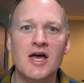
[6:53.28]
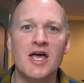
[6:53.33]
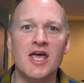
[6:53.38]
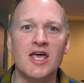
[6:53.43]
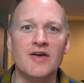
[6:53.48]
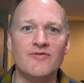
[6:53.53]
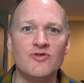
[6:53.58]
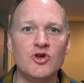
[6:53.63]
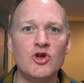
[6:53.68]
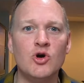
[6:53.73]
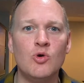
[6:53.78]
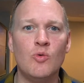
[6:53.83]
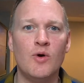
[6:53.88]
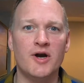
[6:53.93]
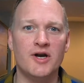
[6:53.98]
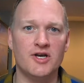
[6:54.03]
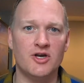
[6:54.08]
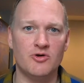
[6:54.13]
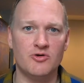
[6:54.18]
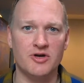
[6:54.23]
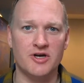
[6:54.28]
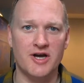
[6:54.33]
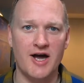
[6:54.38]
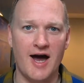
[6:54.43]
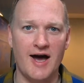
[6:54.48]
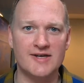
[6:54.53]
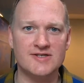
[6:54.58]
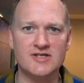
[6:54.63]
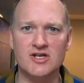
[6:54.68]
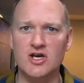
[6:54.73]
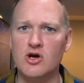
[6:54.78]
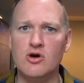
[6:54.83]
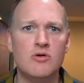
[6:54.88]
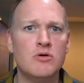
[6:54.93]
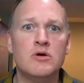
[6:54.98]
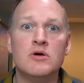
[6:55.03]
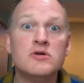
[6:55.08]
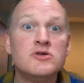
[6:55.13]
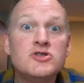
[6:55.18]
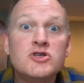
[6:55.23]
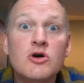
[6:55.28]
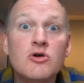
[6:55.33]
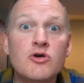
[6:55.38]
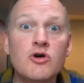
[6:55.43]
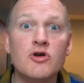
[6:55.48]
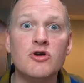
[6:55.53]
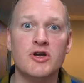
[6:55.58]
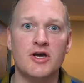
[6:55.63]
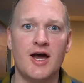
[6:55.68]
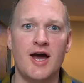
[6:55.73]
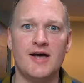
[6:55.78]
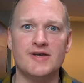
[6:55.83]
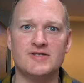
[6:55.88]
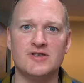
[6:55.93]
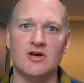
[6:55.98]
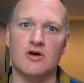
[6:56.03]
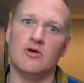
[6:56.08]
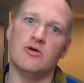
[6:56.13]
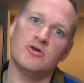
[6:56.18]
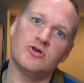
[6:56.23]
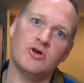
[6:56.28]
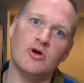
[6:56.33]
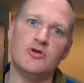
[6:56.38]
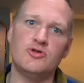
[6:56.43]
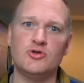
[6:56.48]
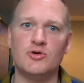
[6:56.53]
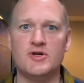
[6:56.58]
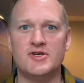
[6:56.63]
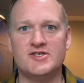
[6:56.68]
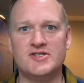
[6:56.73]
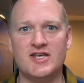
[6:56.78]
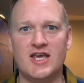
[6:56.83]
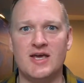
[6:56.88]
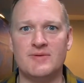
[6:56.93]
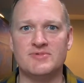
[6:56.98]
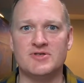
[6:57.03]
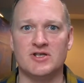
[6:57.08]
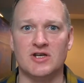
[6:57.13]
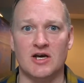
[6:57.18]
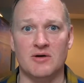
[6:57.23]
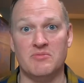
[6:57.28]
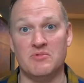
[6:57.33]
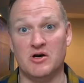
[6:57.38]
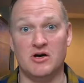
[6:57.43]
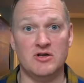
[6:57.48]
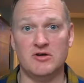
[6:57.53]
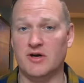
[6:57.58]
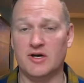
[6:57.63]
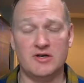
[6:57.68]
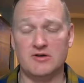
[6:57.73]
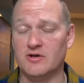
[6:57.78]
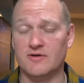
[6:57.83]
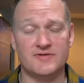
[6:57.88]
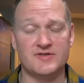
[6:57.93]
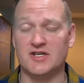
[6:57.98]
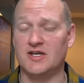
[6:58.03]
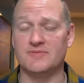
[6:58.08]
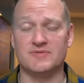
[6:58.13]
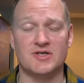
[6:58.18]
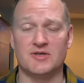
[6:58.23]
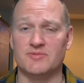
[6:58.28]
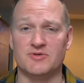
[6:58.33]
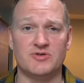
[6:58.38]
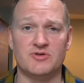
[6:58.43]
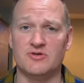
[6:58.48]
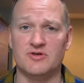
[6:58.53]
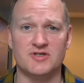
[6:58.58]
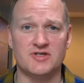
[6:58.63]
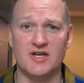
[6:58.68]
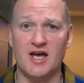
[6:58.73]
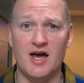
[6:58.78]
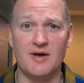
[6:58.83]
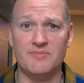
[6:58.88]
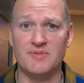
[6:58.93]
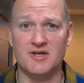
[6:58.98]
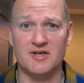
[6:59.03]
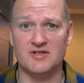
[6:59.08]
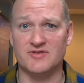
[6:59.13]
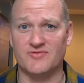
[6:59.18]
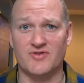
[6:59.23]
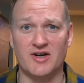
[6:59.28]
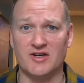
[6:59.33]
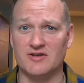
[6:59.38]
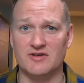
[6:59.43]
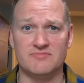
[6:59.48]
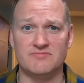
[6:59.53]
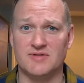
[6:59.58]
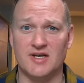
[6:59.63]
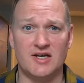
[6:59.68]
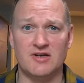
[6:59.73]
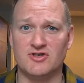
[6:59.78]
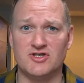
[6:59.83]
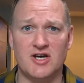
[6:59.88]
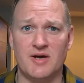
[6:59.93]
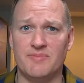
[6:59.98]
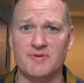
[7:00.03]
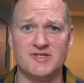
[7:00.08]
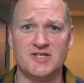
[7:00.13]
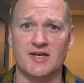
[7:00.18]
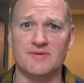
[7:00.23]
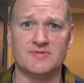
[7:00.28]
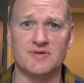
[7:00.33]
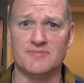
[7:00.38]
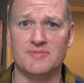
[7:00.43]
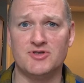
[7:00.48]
If you don't want to go to Costco, don't go to Costco. Go join Sam's Club. Although I don't know if Sam's Club are doing it or not, because frankly, I don't shop at Sam's Club.